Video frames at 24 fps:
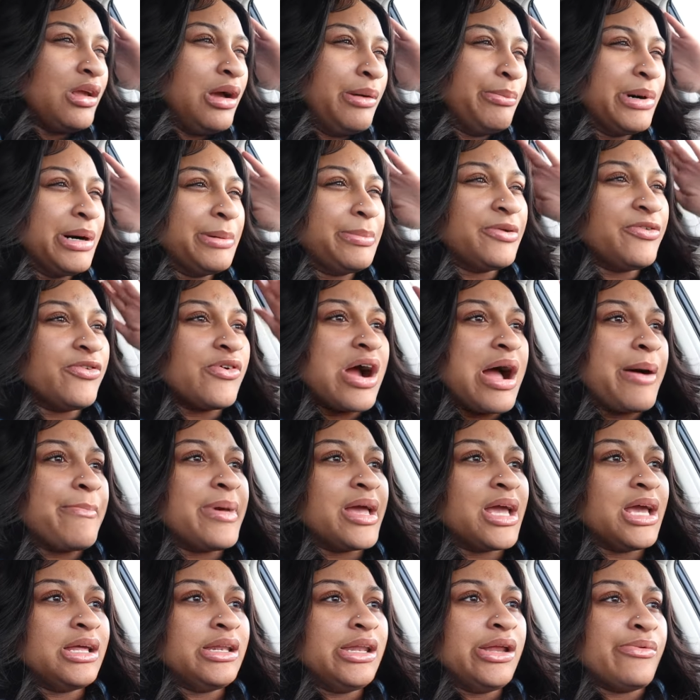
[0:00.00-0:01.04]
But before I
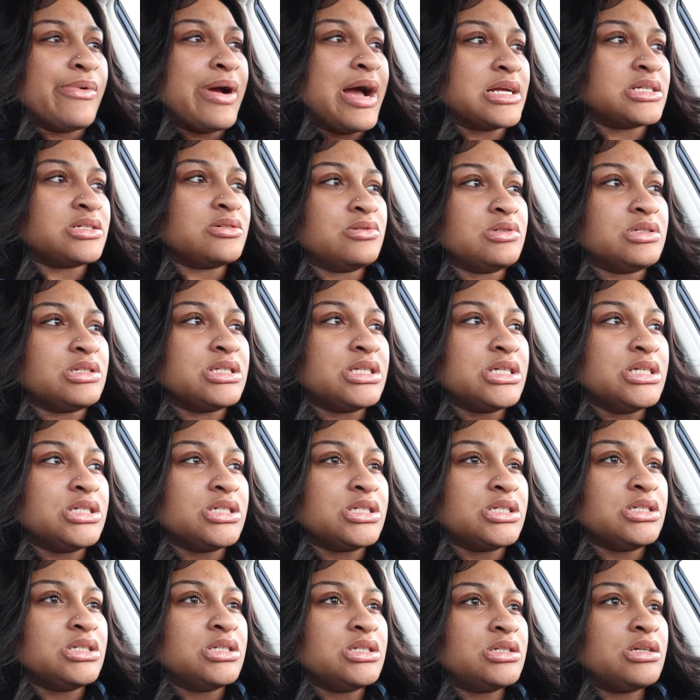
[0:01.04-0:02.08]
make any rational
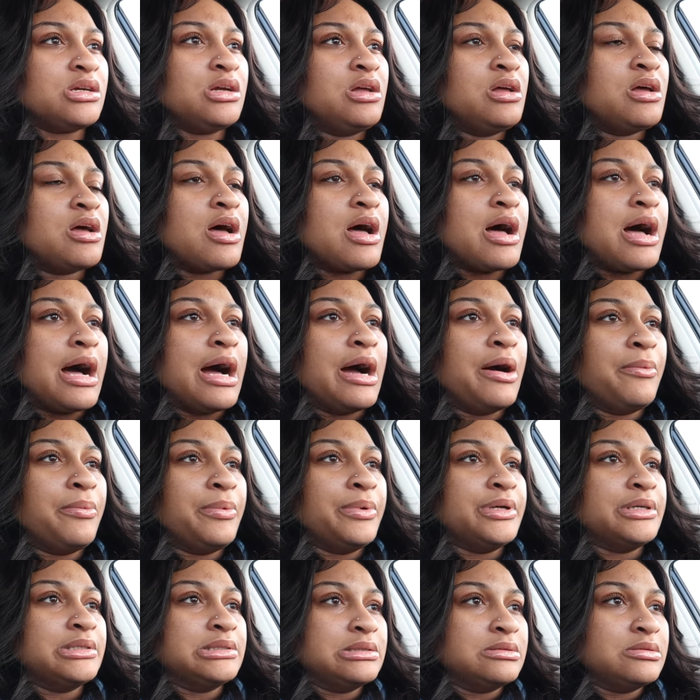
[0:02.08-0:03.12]
decisions,
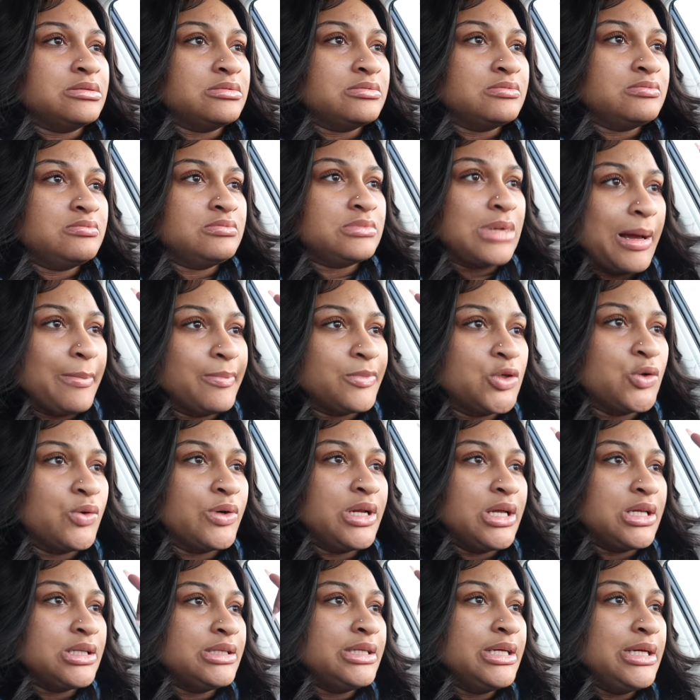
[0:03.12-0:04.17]
I'm
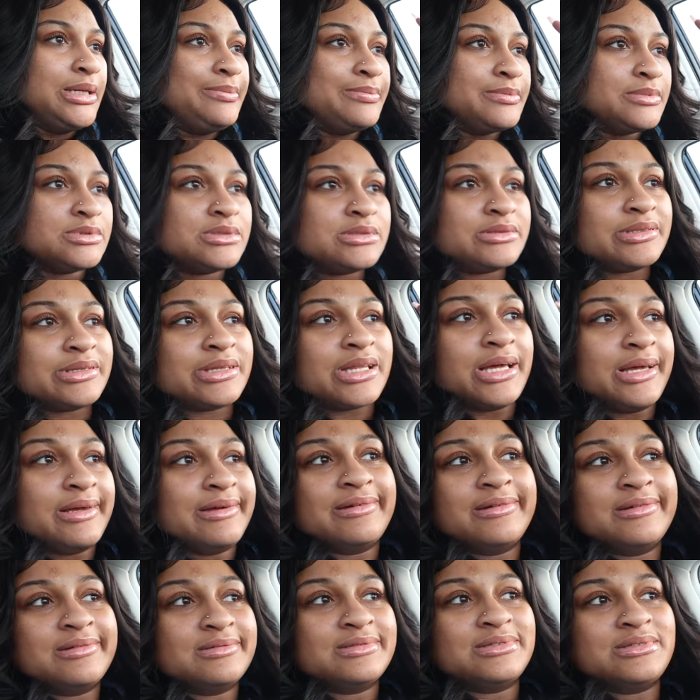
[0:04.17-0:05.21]
doing a deep
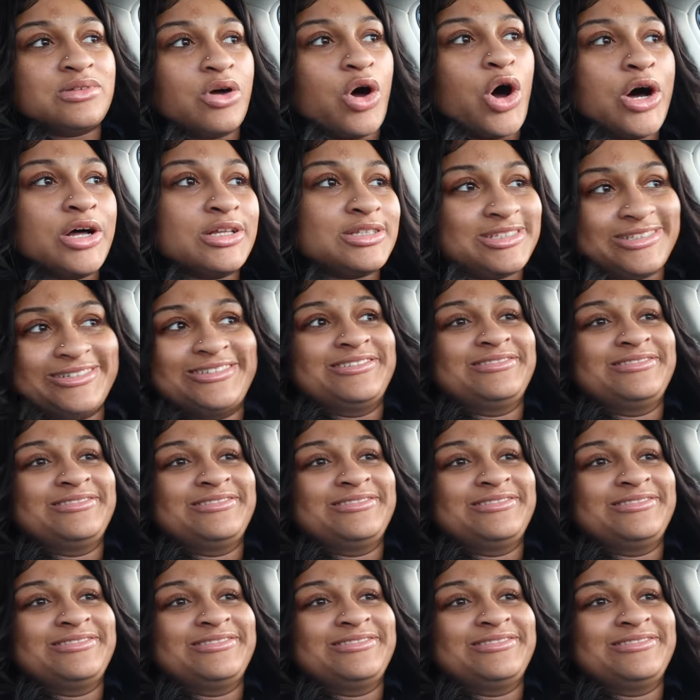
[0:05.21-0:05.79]
think thought.